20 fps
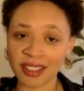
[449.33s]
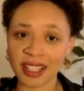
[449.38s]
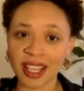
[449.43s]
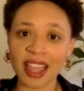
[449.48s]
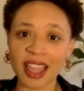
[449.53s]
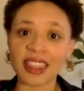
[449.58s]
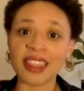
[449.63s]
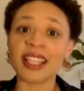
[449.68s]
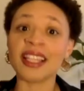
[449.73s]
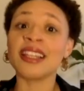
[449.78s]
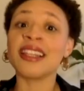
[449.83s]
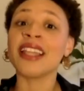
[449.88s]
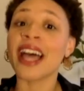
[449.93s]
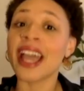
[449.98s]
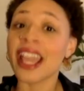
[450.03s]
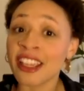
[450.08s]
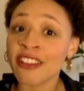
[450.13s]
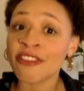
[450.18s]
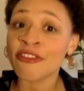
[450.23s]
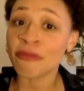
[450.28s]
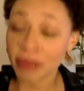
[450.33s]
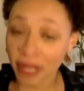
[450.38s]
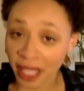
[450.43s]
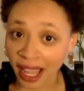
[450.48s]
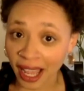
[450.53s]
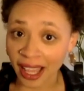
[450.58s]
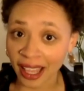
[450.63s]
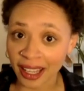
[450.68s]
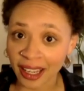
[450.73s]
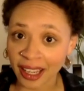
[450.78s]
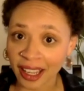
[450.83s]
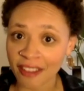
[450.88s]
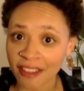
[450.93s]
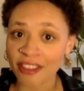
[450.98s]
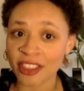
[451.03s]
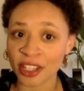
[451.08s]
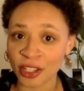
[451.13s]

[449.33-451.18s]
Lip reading: the lifeblood of the